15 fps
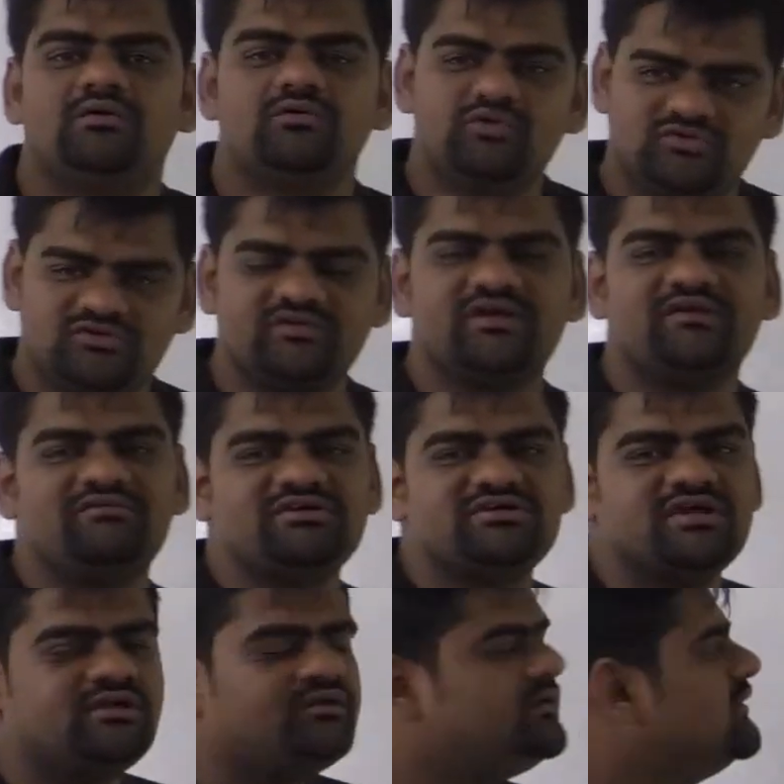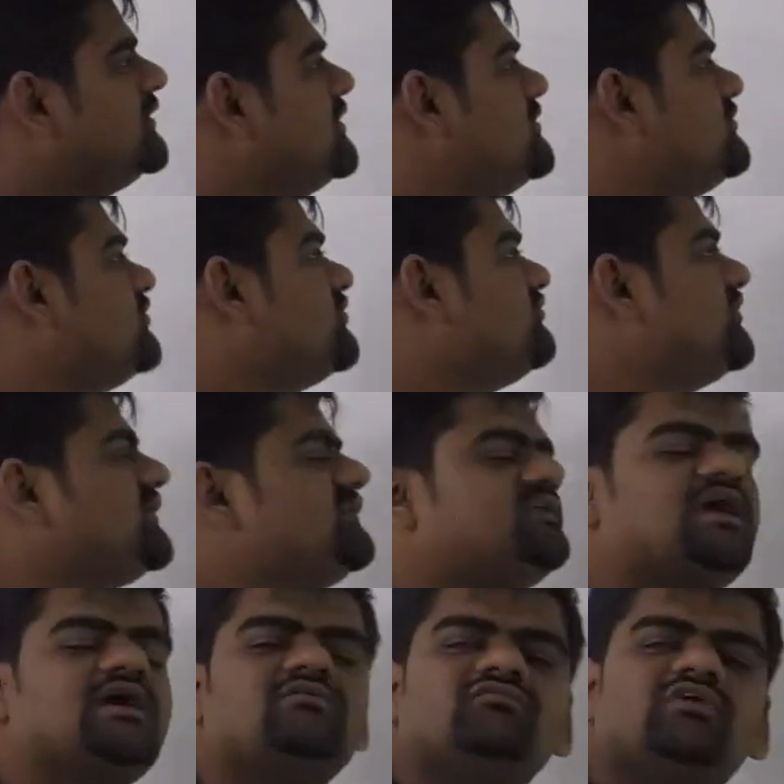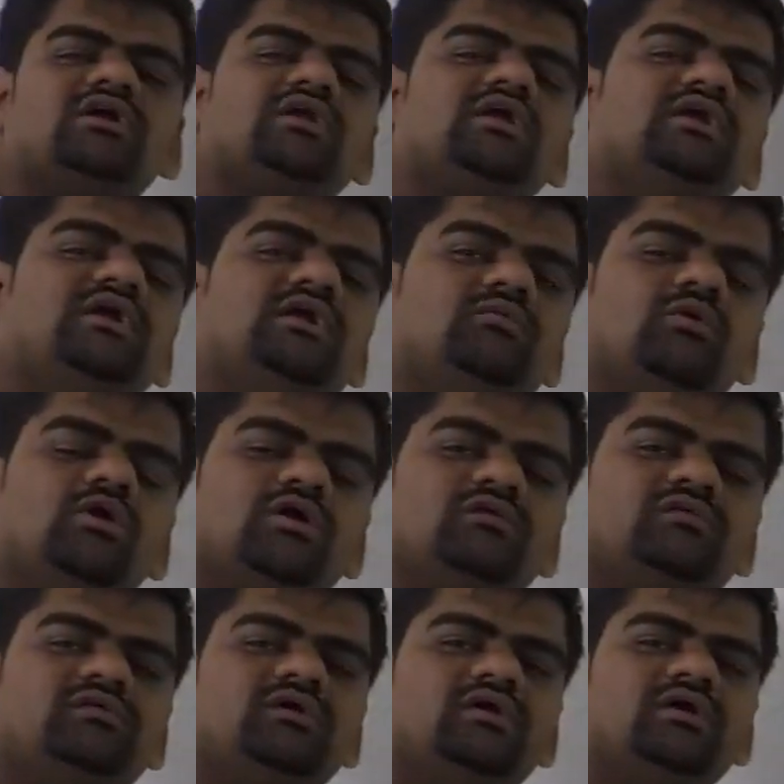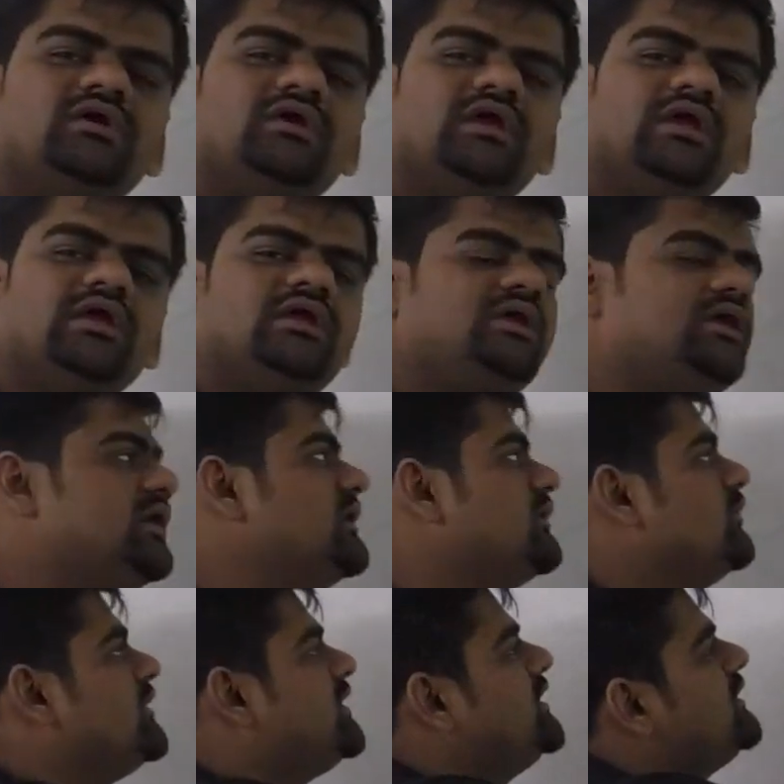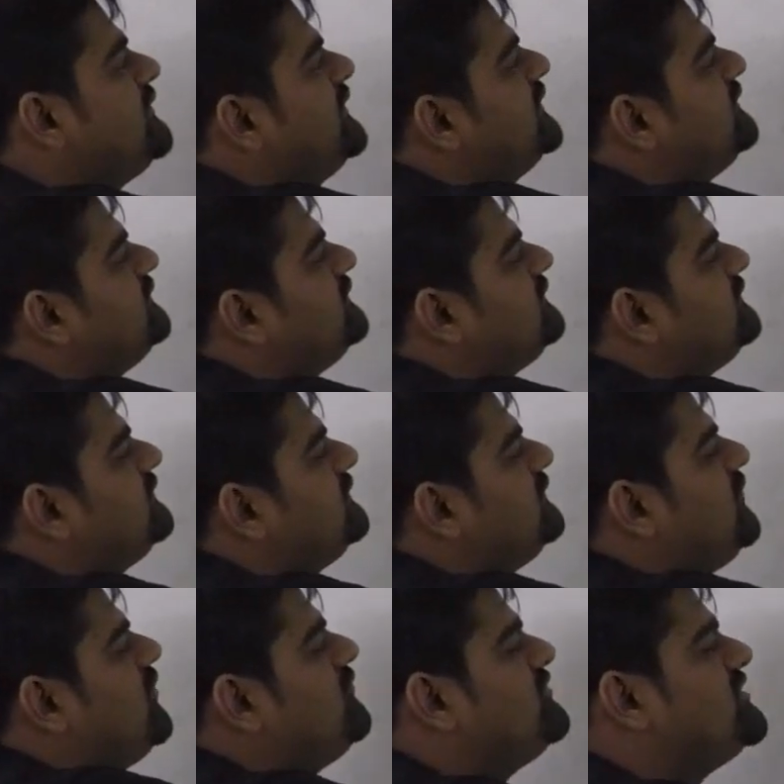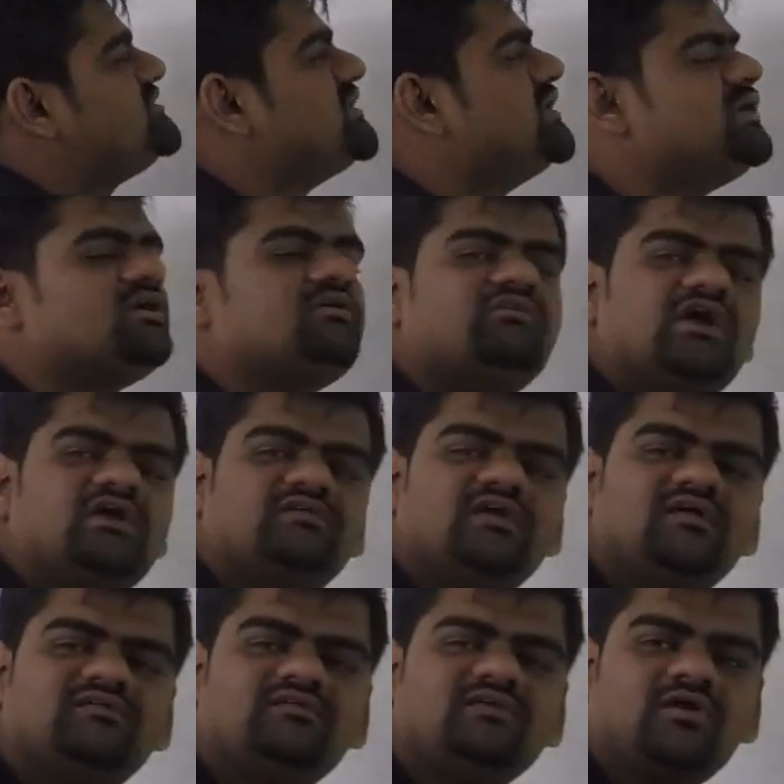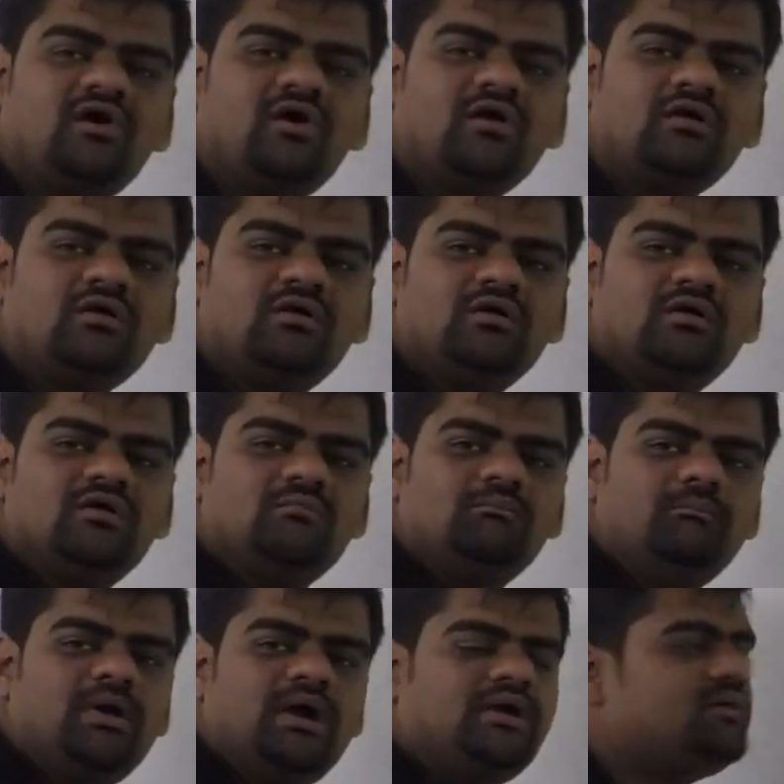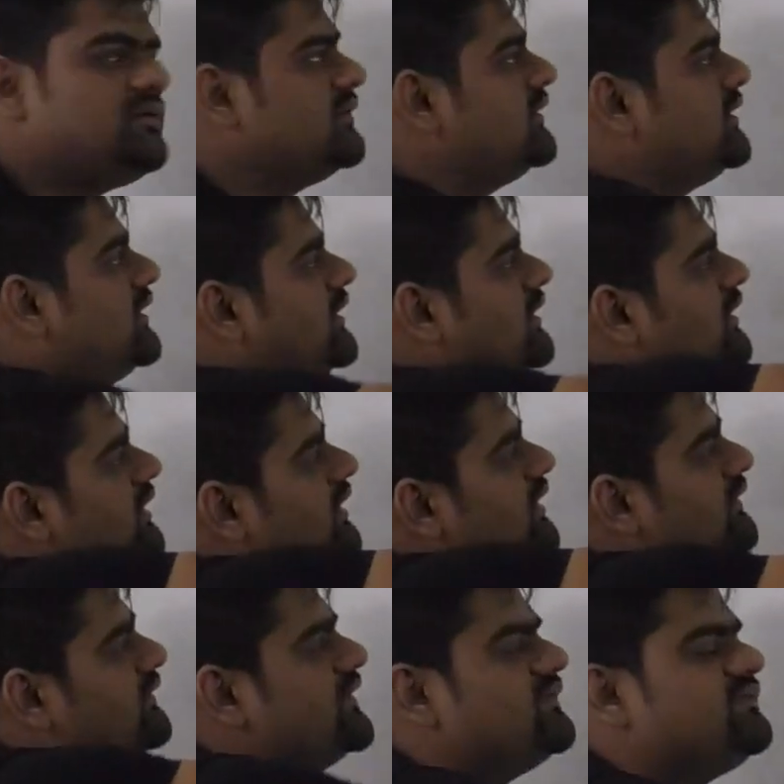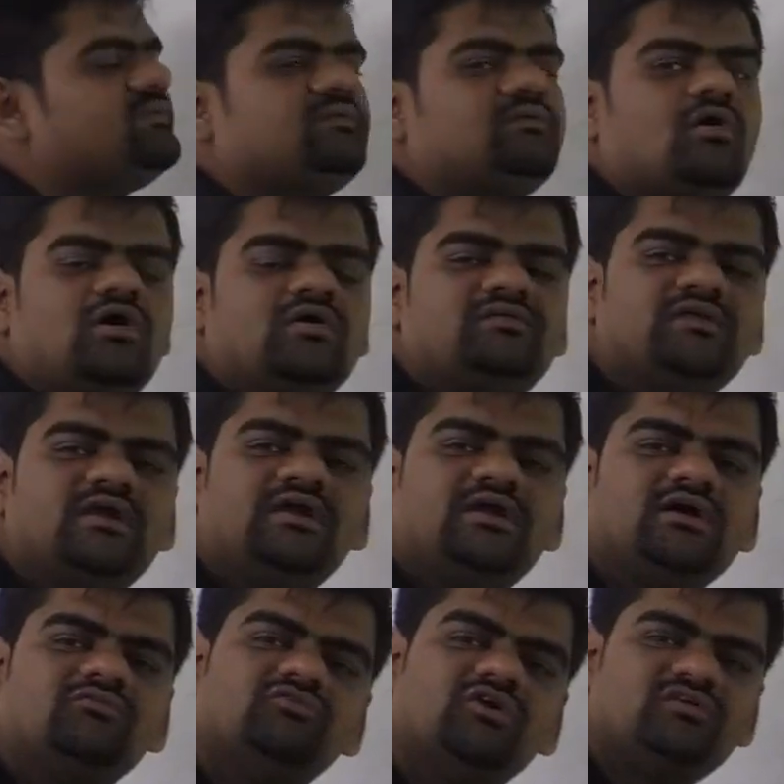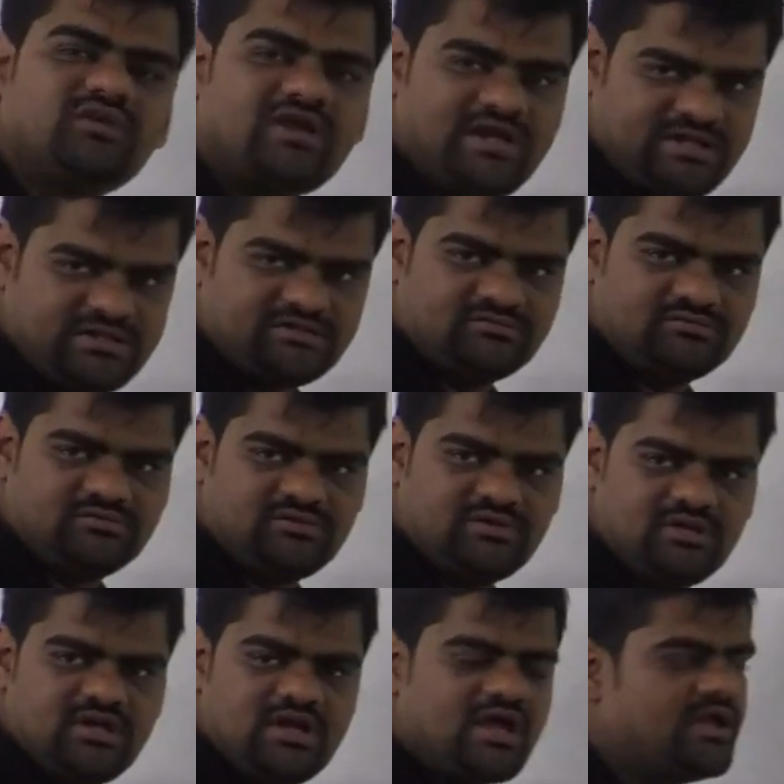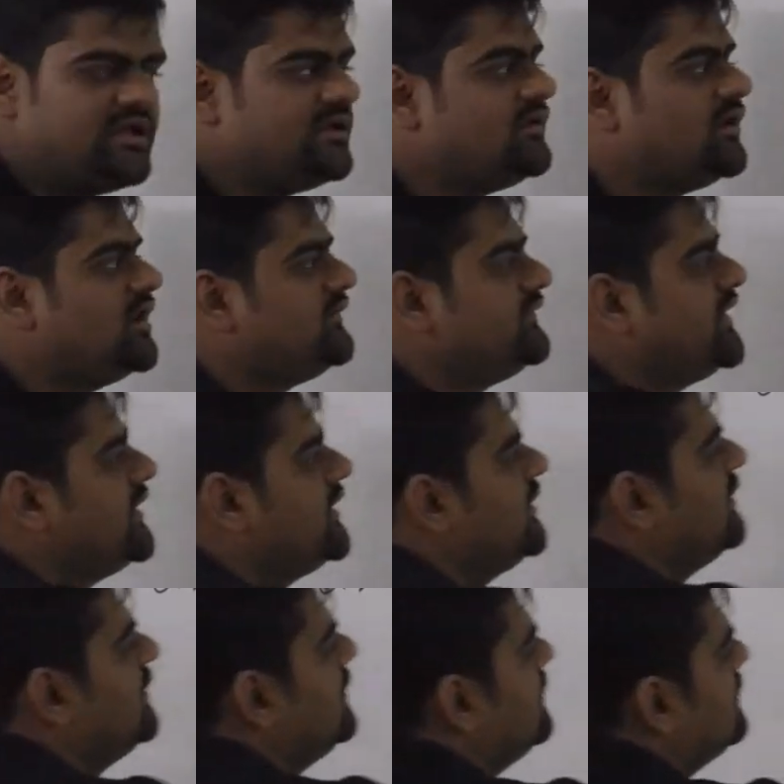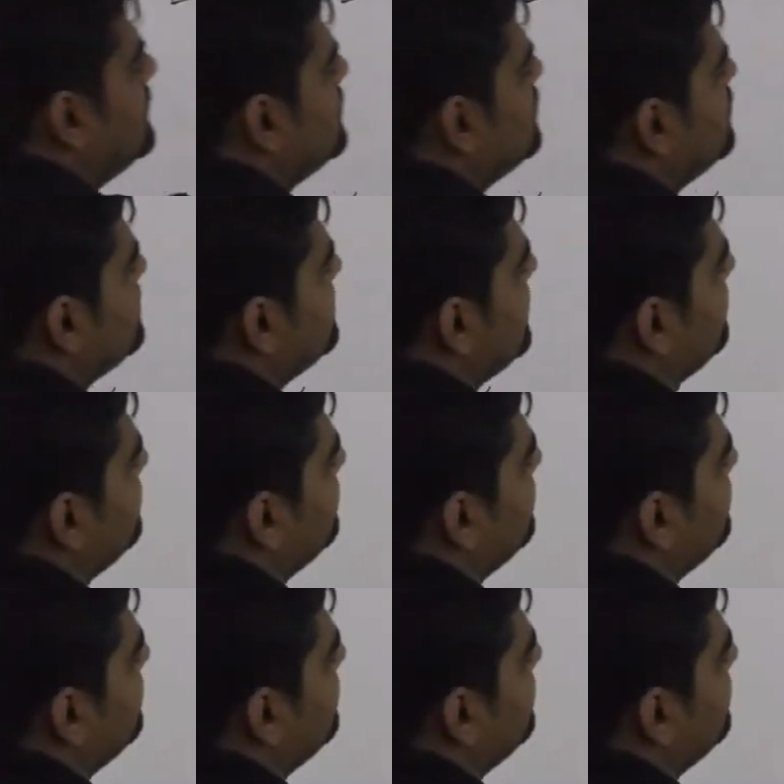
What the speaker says: roots of the equation. So first time what he did was he noted this coefficient of x as wrong, but this constant term was right, and he got the roots as